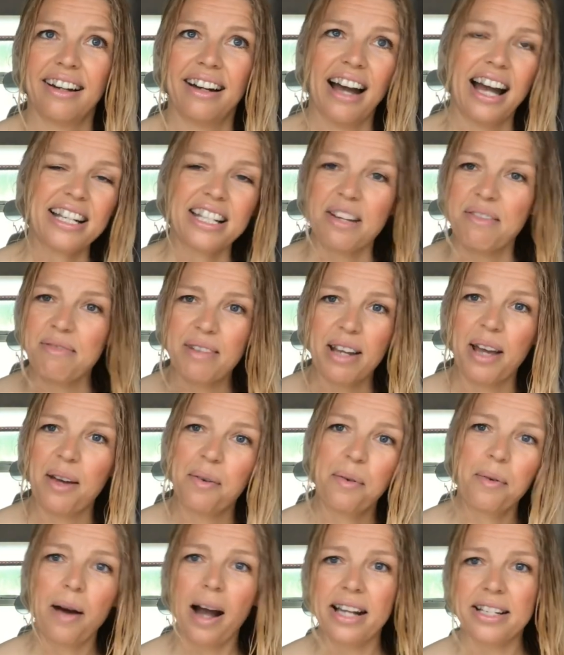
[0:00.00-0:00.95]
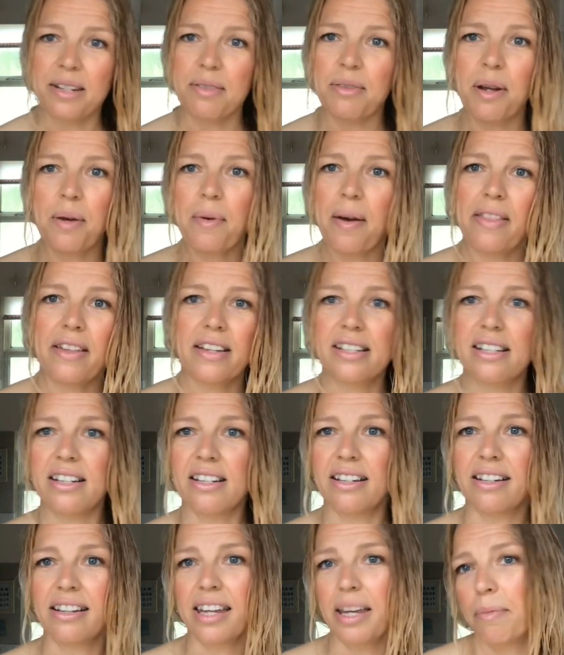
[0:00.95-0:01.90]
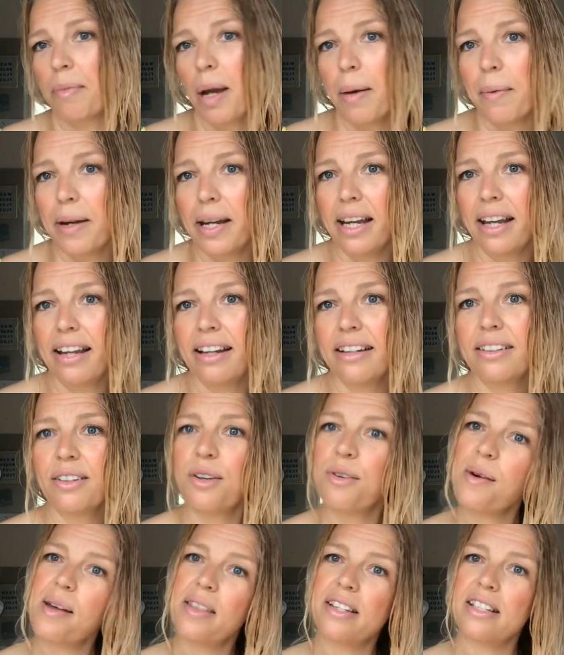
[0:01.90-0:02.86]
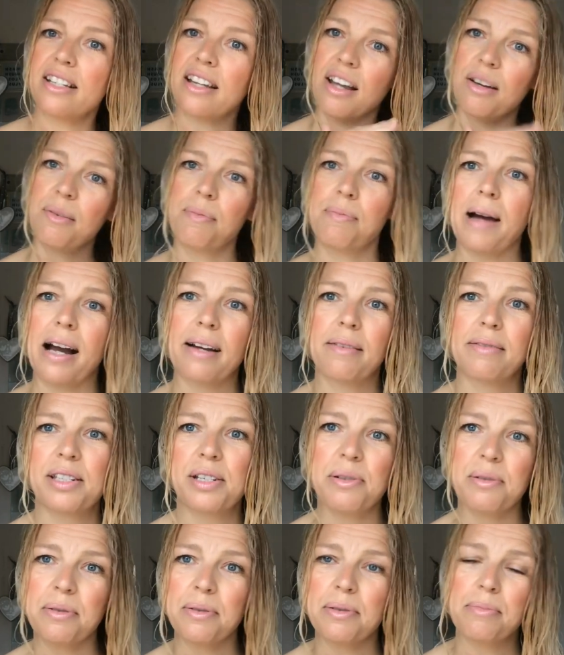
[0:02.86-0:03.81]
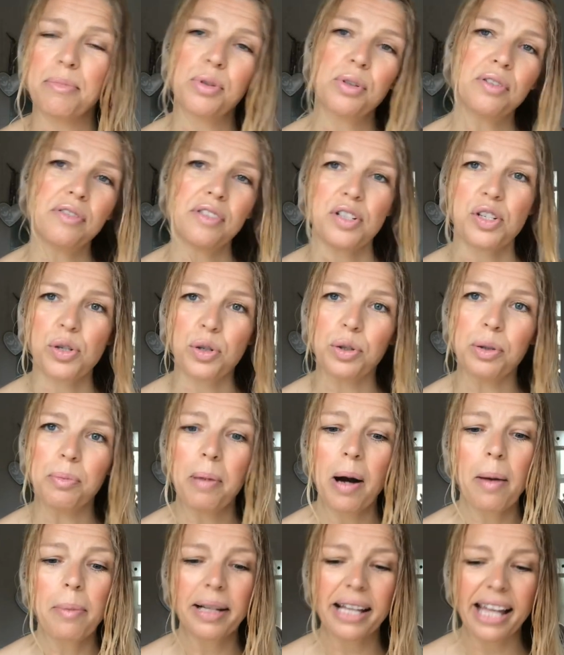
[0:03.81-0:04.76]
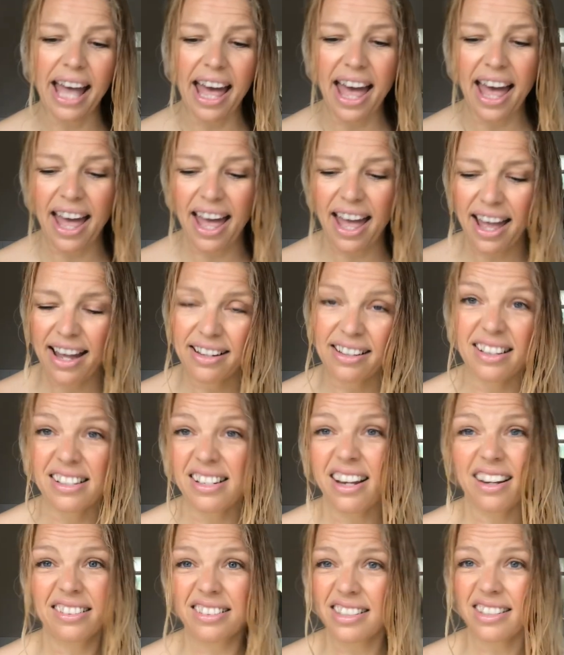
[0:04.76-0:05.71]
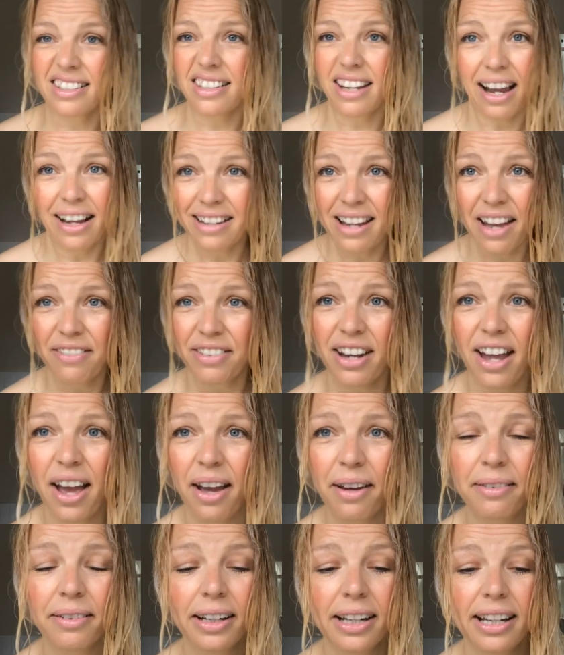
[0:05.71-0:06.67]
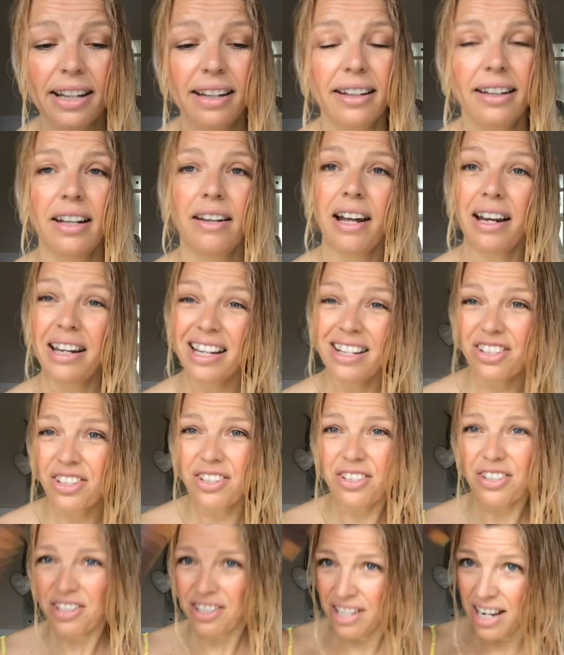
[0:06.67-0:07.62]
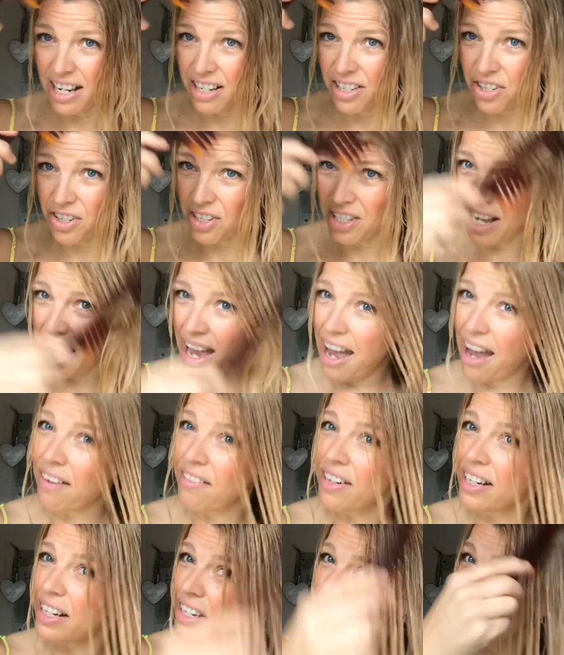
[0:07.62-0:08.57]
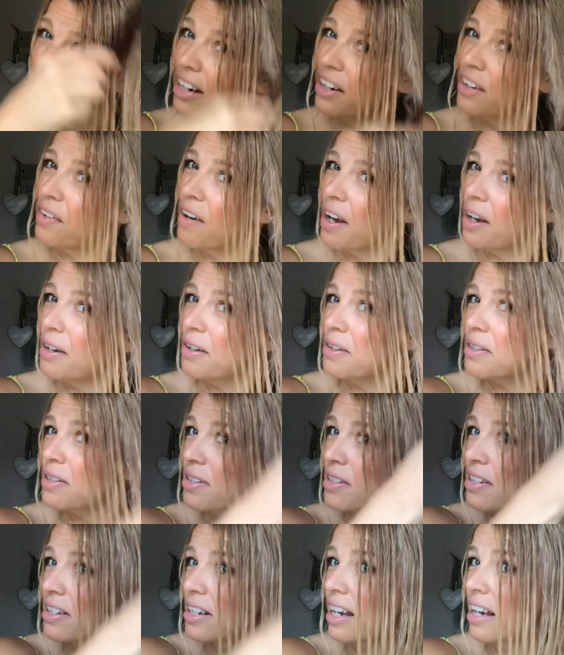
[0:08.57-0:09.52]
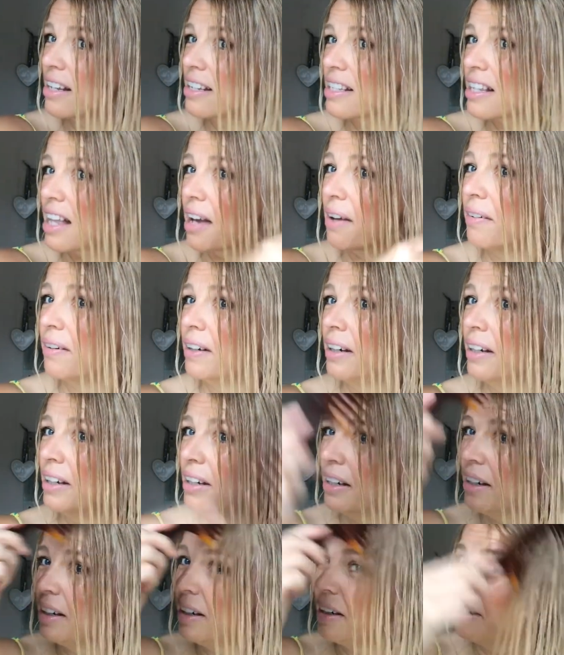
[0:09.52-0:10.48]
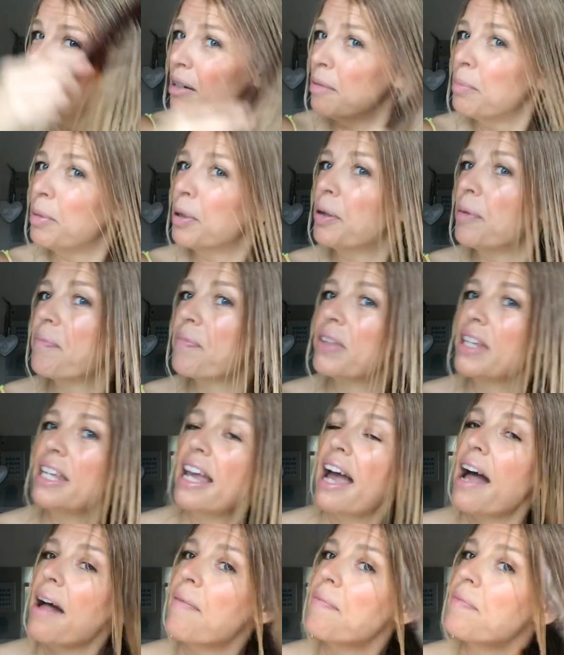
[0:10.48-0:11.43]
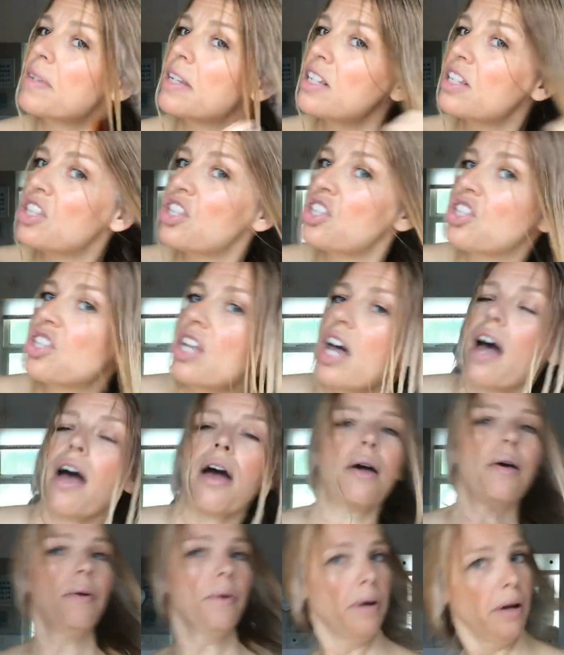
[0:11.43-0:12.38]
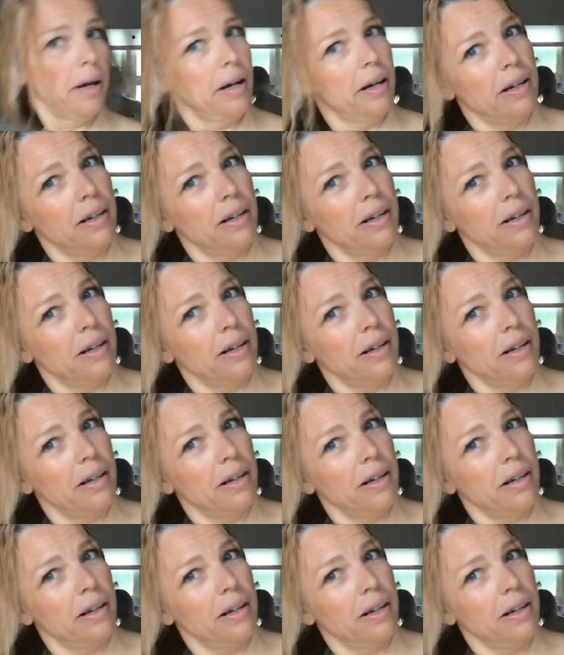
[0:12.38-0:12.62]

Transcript: I don't know, I don't know whether to keep going or whether to go back to more of a short bob again. I don't, I never know. And it's just, it's just hair, and it, it grows, doesn't it? So, but yeah, so.